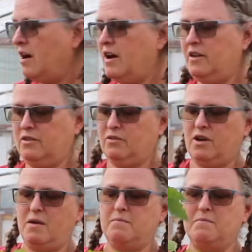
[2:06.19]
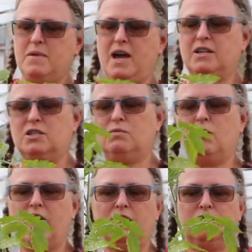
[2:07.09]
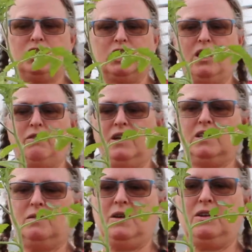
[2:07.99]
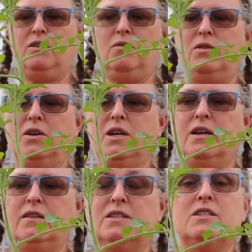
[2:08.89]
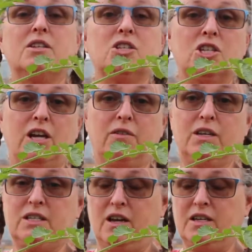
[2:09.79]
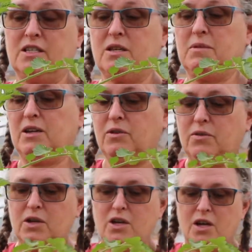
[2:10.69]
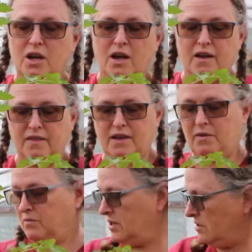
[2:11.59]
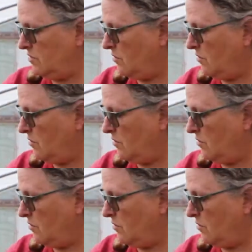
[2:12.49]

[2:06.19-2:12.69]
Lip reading: either a Matt's Wild Cherry tomato. This is a cherry-sized tomato. That one.